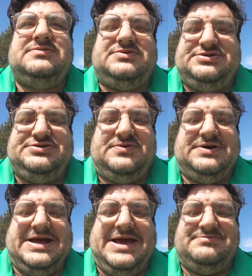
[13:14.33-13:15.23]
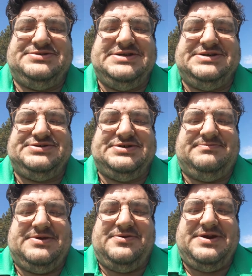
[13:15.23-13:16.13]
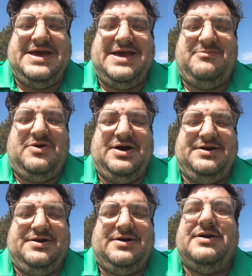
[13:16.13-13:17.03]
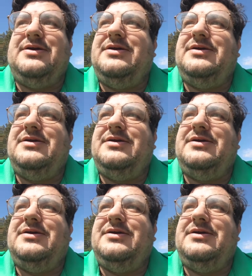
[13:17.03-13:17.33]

What's your damn system? No damn wonder.